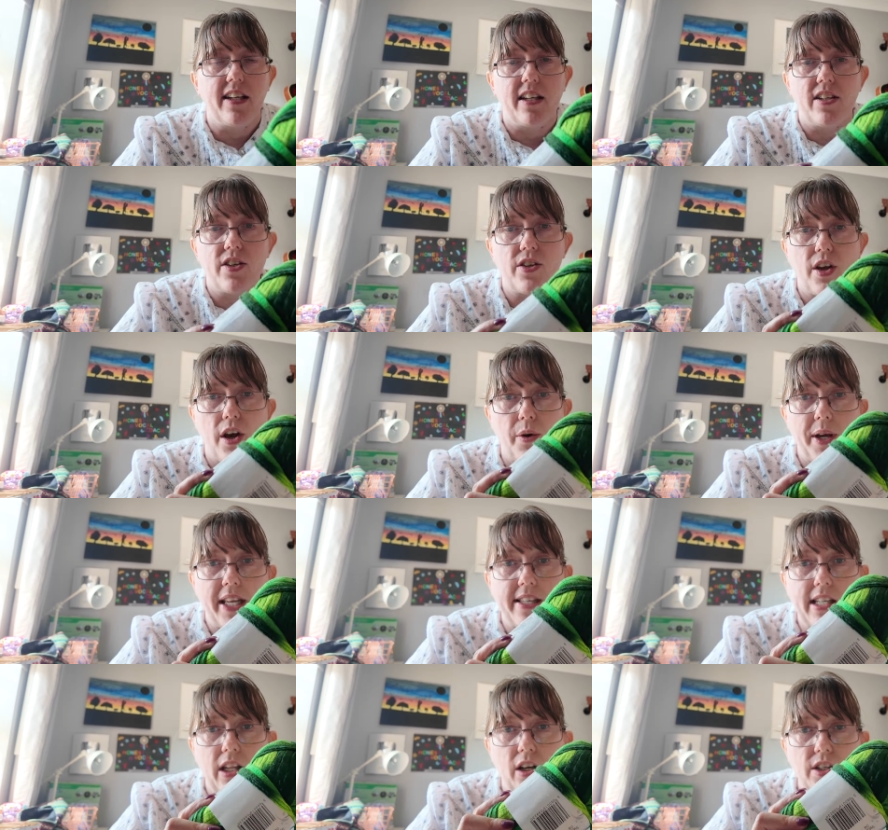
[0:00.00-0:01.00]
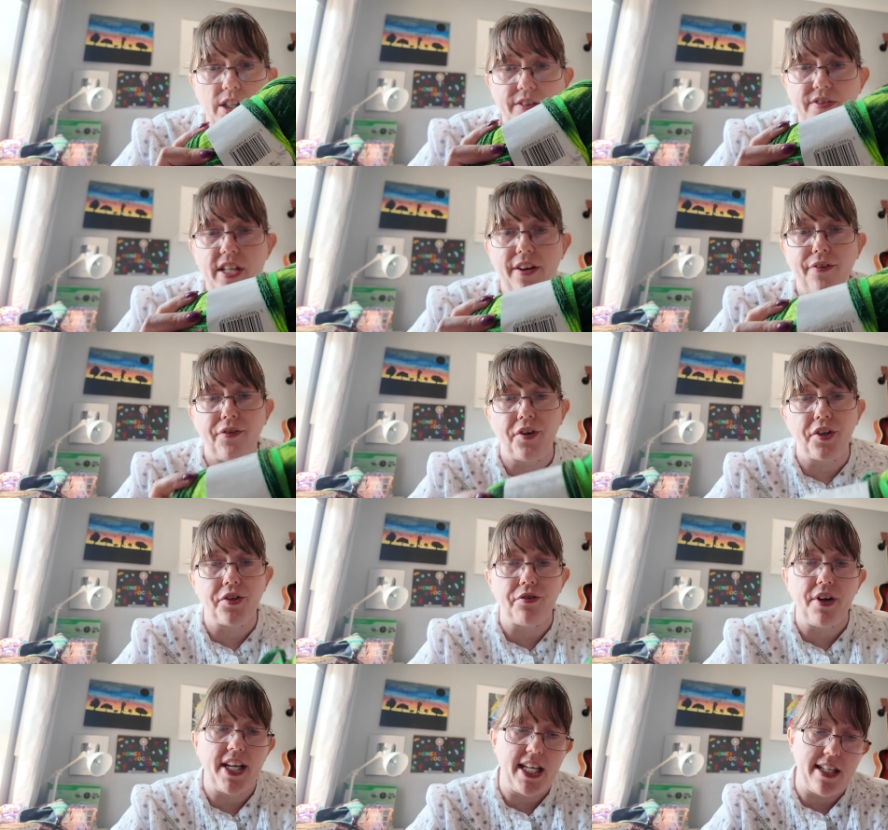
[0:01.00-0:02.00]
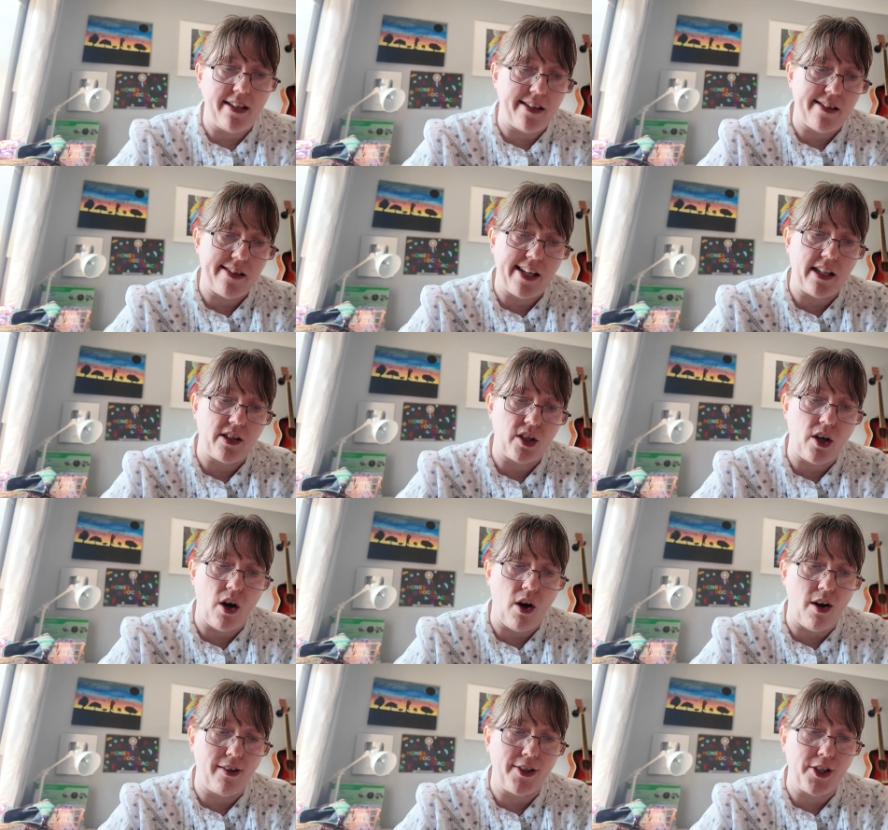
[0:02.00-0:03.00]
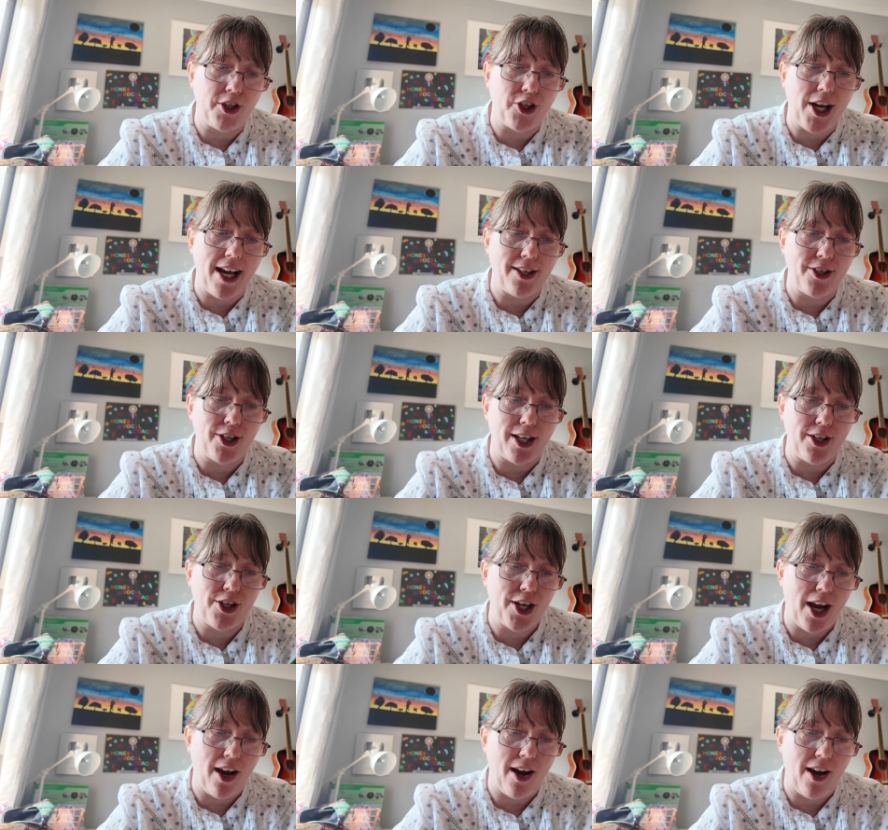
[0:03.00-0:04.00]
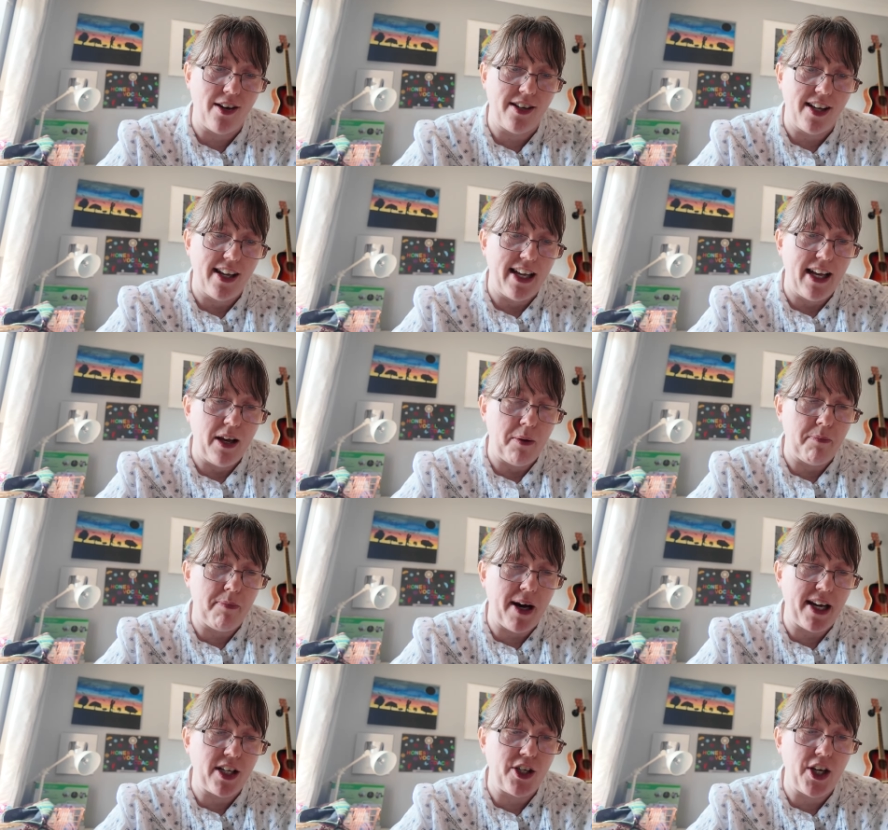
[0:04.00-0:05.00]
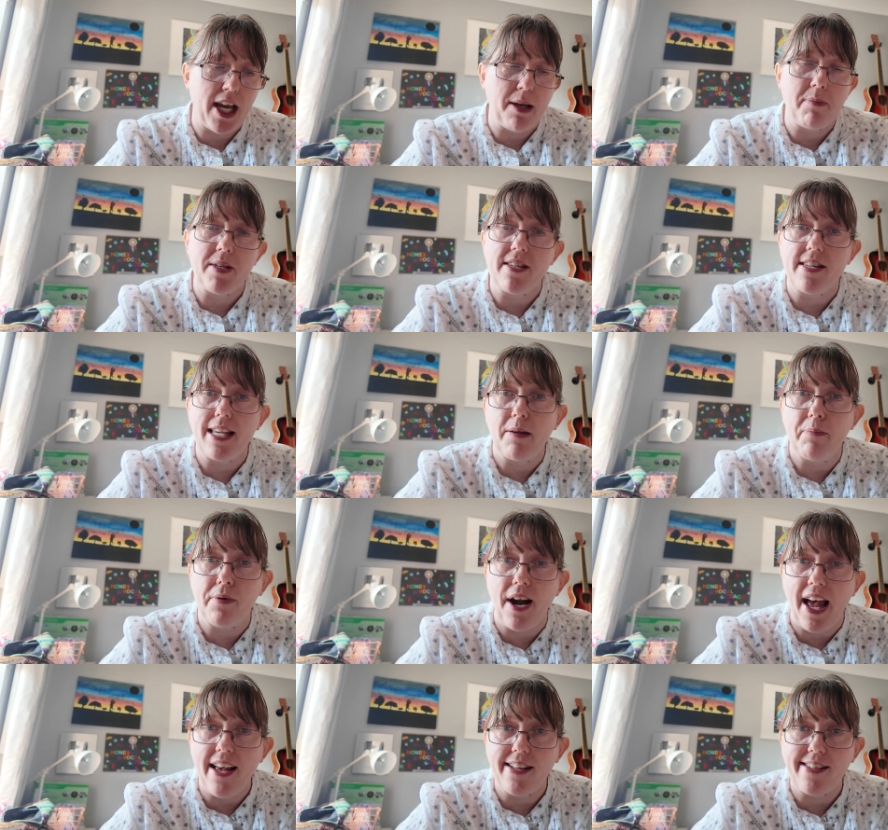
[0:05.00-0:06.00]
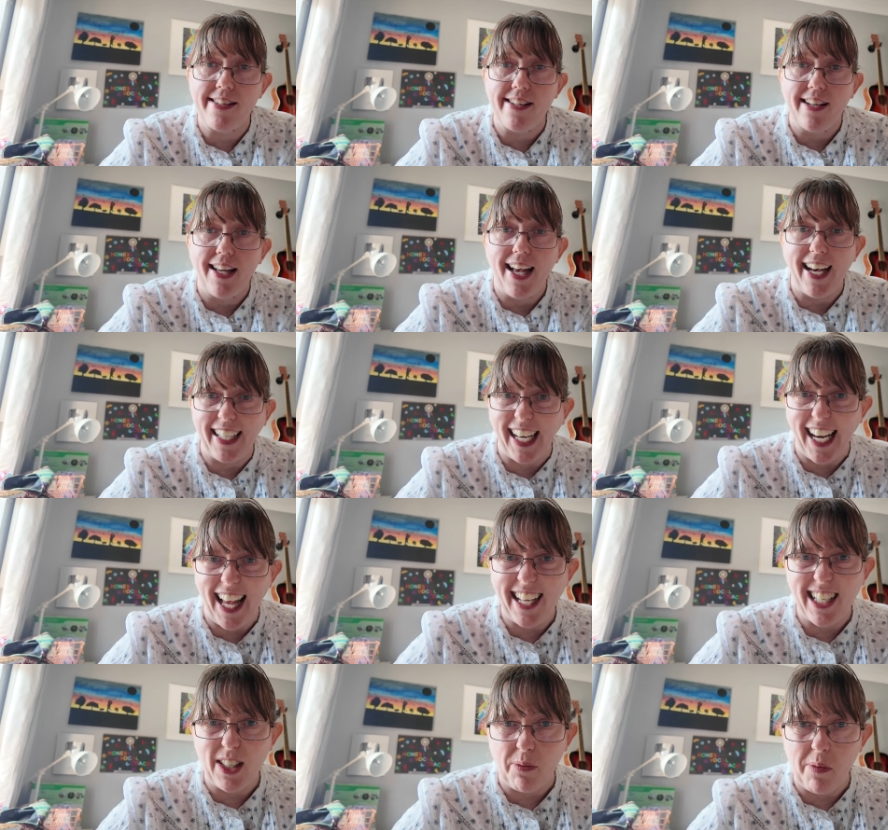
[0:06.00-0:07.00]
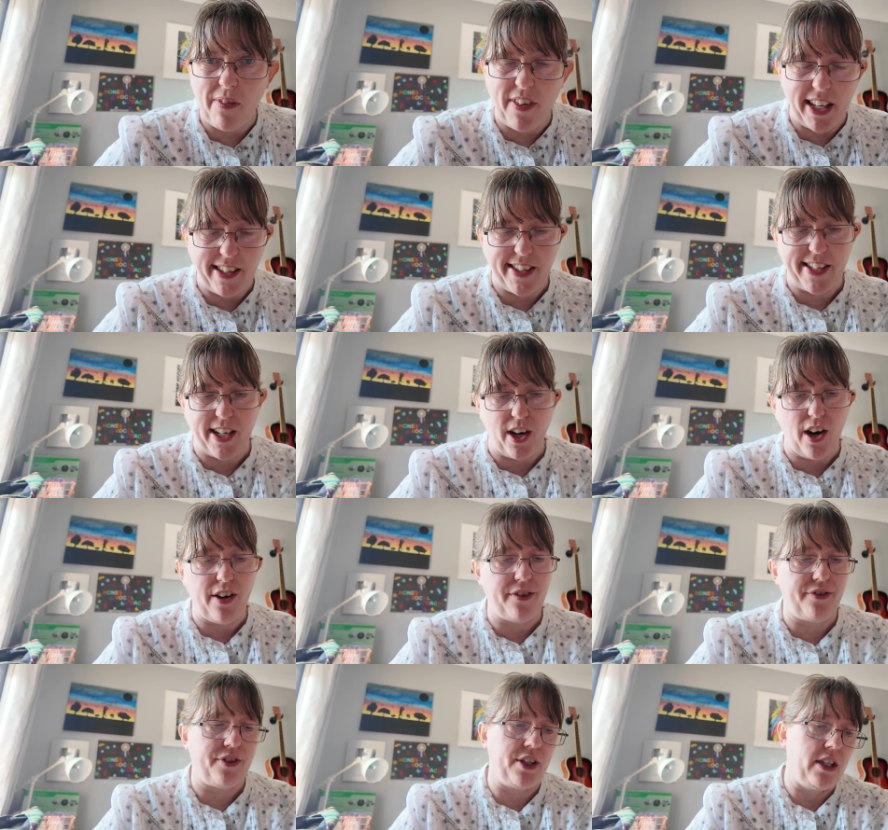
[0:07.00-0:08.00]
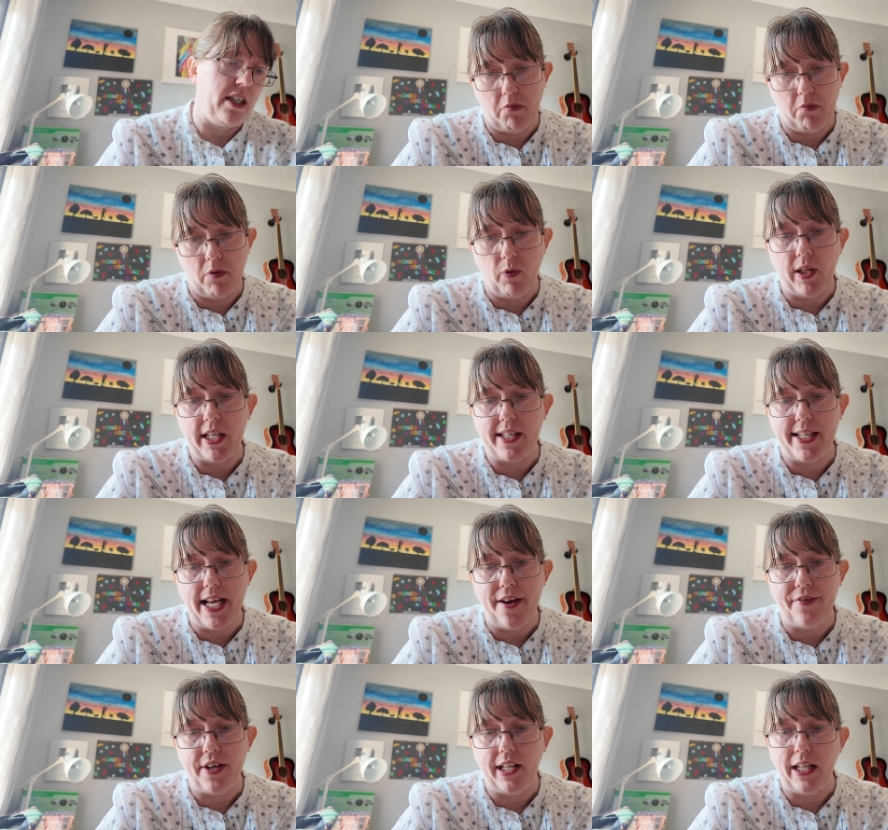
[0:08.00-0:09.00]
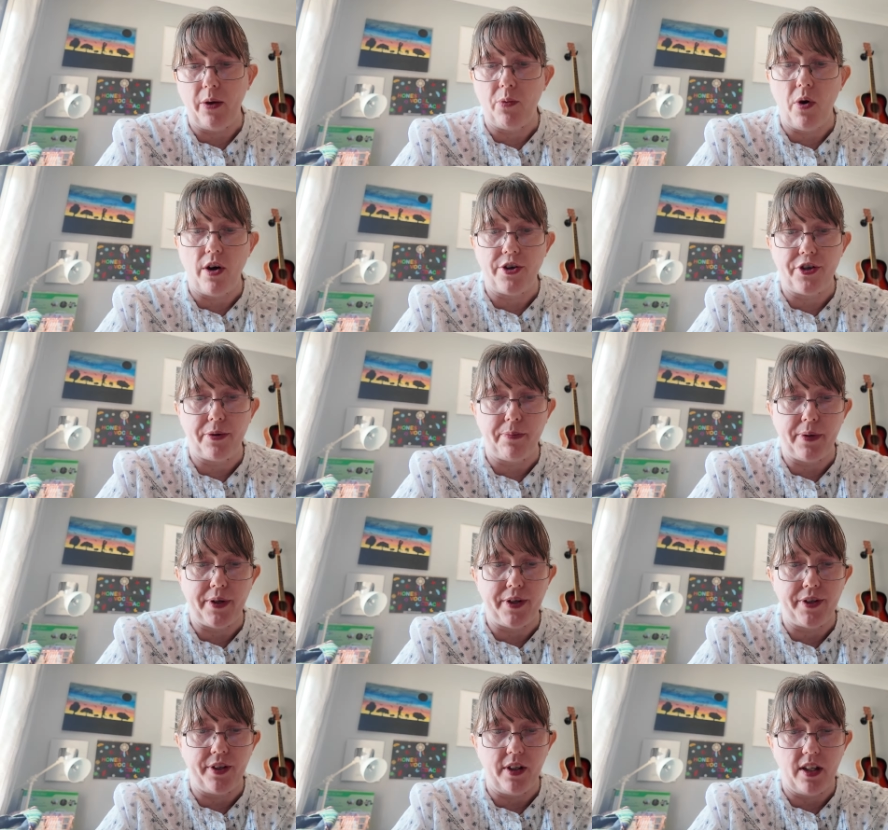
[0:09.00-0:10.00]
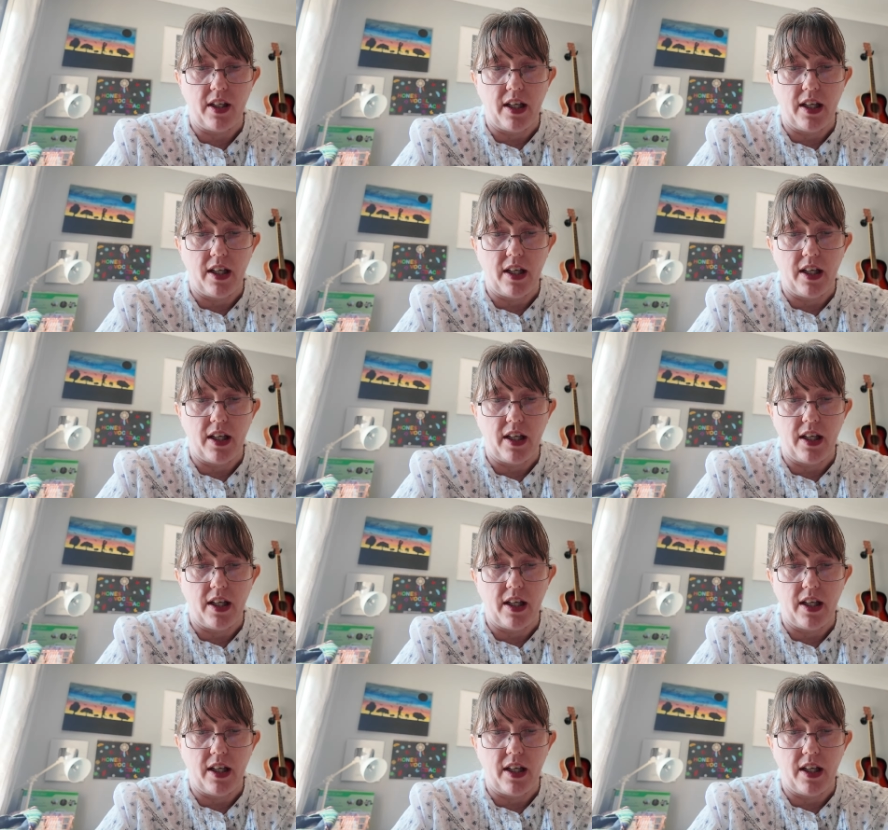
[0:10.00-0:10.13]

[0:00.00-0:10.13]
so it's lots of different greens. It's called Cha Cha Cha by James C. Brett, and I like some of his stuff. Well, it's definitely washable.